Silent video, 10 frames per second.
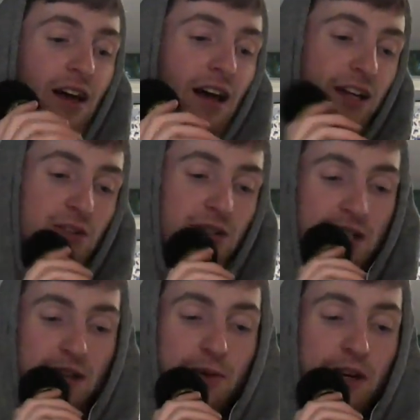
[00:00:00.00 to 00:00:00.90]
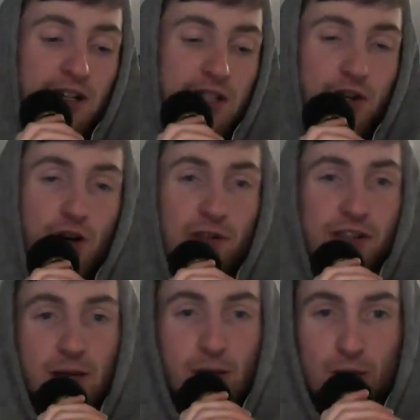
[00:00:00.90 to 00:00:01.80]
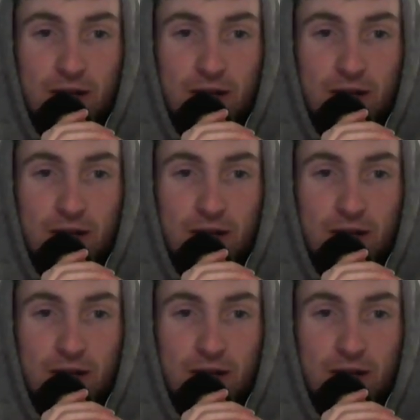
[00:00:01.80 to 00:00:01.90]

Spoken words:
guess you could say we had a turnover in the MLB